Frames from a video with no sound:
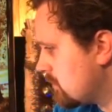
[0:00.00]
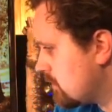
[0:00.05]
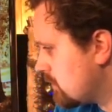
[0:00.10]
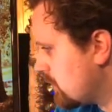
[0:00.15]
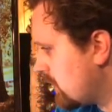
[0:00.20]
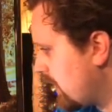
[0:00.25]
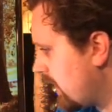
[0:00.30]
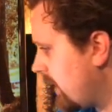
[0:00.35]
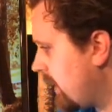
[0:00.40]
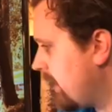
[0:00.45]

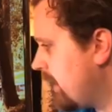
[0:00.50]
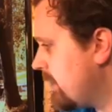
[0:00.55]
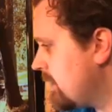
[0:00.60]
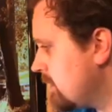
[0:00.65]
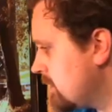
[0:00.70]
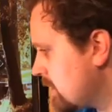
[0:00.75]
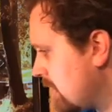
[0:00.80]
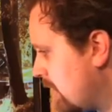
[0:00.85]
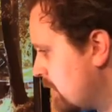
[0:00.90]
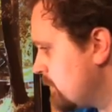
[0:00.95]

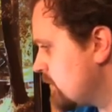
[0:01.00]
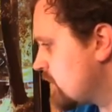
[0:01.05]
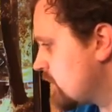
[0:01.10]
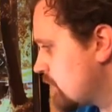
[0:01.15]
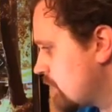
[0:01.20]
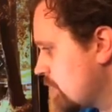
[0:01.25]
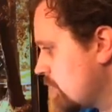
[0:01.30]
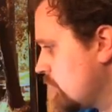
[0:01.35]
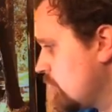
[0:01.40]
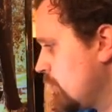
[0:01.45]
and I'm
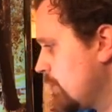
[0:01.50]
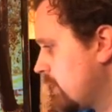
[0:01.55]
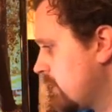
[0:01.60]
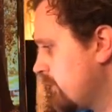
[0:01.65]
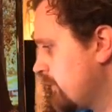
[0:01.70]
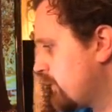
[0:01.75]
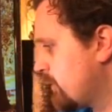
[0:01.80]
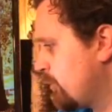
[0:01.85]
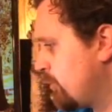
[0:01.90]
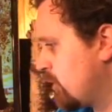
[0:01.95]
still looking
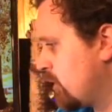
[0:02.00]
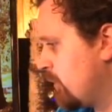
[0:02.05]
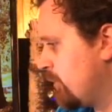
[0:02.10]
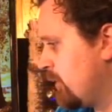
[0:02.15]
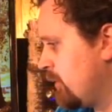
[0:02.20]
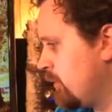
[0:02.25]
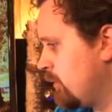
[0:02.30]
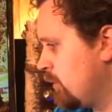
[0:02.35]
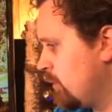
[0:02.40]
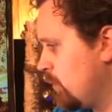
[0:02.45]
for
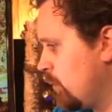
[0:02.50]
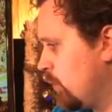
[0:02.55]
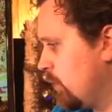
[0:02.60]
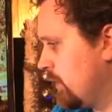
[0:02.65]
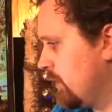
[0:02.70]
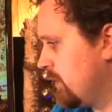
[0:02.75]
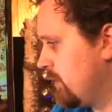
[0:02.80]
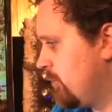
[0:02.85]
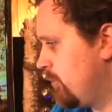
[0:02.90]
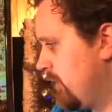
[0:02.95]
bourbon
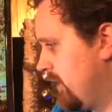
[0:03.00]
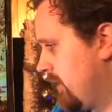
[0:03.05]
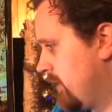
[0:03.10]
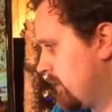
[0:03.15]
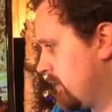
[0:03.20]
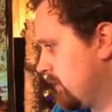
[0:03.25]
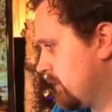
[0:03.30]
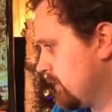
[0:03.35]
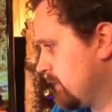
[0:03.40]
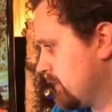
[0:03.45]
wood
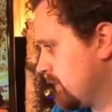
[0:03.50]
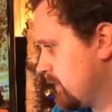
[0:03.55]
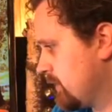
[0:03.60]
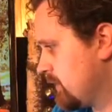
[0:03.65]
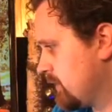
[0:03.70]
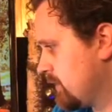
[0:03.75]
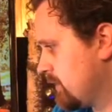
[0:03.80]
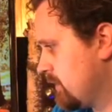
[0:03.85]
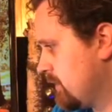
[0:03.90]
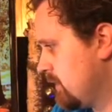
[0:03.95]

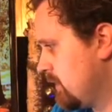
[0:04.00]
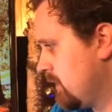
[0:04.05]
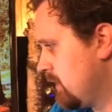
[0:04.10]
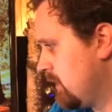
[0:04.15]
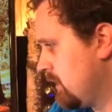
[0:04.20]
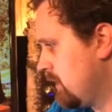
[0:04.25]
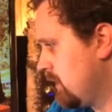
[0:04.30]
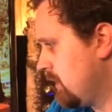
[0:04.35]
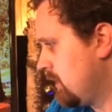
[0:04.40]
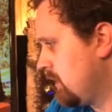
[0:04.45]
barrels.
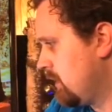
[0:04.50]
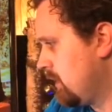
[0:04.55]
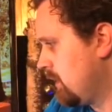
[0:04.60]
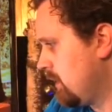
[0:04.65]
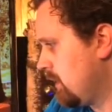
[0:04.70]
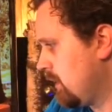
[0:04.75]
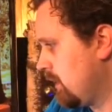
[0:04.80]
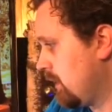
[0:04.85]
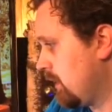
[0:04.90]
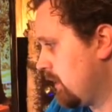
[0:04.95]

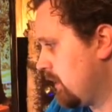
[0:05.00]
Uh,